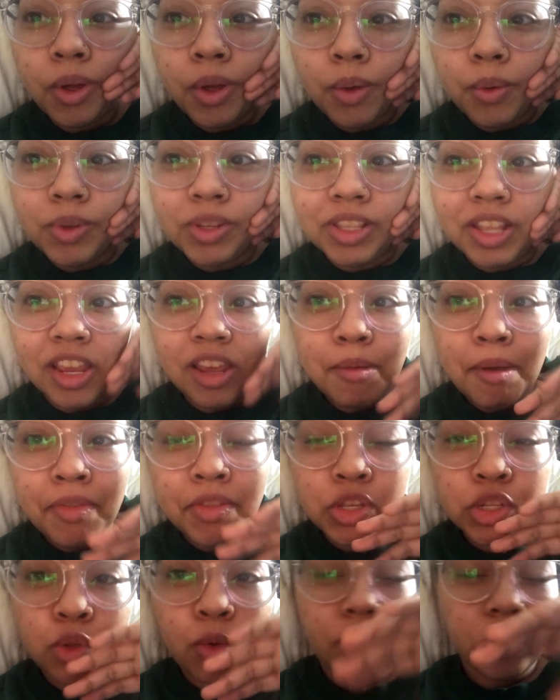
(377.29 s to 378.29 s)
was thinking about
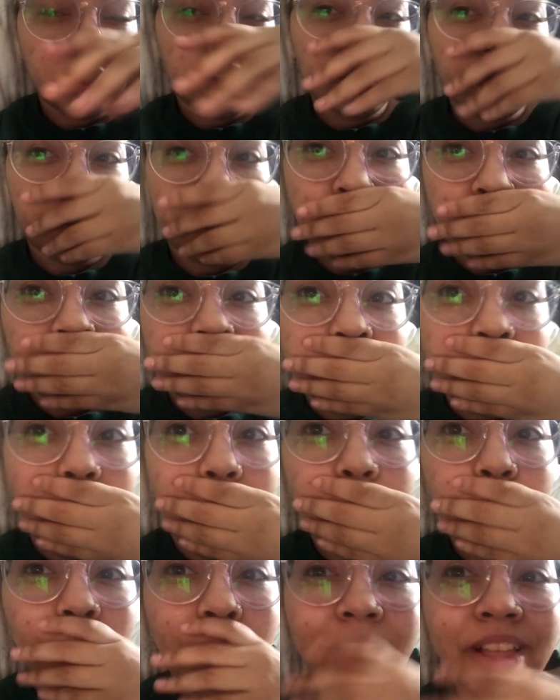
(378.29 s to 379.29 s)
this question further, I
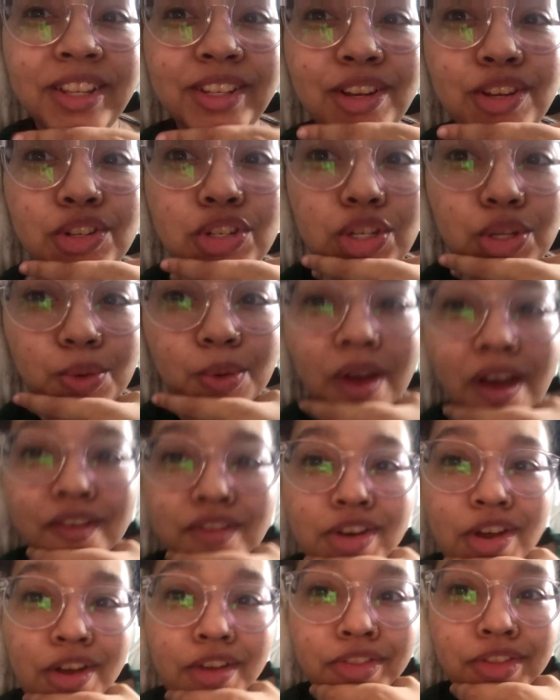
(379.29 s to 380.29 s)
realized I do have an
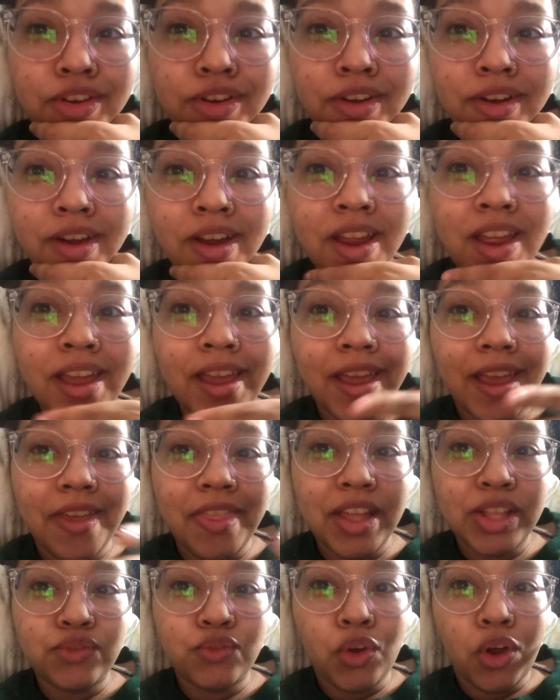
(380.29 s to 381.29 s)
author, and
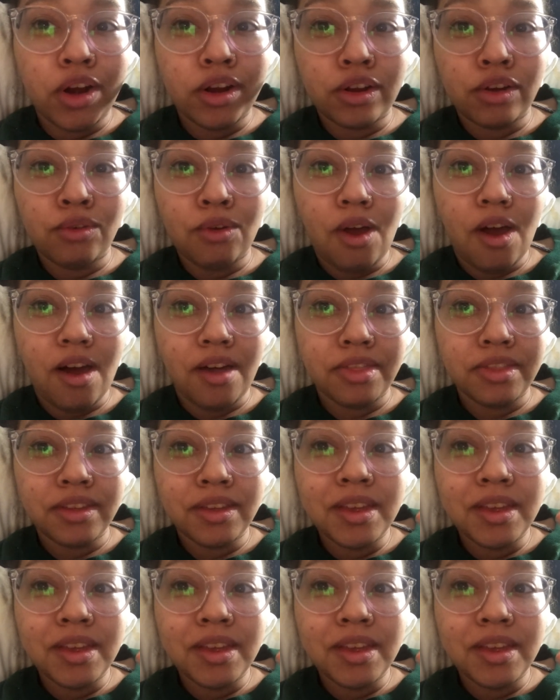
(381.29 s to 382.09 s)
that's Veronica Roth.